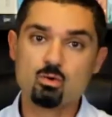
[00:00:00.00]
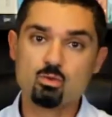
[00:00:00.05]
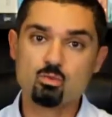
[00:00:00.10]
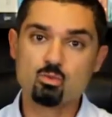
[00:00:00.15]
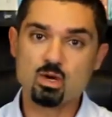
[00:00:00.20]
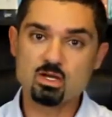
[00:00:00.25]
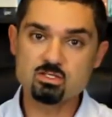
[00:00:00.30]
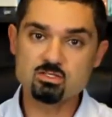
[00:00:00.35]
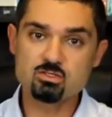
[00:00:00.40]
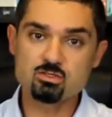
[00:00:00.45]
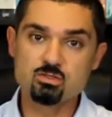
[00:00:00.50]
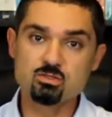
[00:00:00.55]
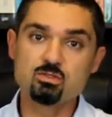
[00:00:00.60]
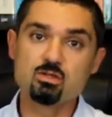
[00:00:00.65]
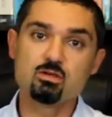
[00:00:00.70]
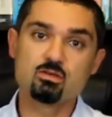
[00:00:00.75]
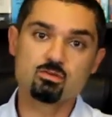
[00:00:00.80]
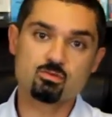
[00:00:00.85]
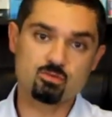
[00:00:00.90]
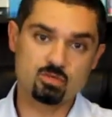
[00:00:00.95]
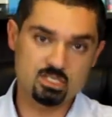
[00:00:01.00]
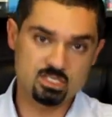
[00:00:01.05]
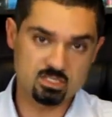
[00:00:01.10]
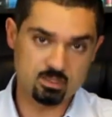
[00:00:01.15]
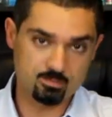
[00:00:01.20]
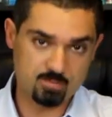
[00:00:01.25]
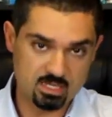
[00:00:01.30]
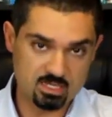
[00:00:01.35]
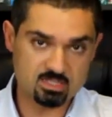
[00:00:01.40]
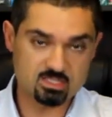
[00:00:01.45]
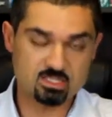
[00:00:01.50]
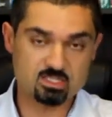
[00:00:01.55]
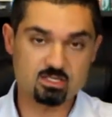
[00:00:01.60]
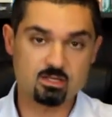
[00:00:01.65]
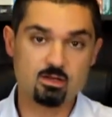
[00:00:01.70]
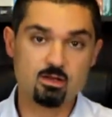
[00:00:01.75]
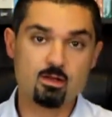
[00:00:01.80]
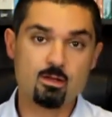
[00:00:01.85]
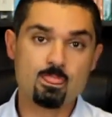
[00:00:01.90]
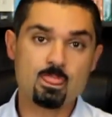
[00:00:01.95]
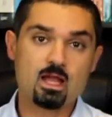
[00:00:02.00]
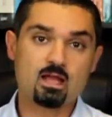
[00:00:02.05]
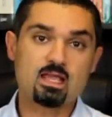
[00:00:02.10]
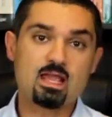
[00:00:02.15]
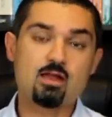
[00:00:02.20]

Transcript: 1's good, 3's the best. A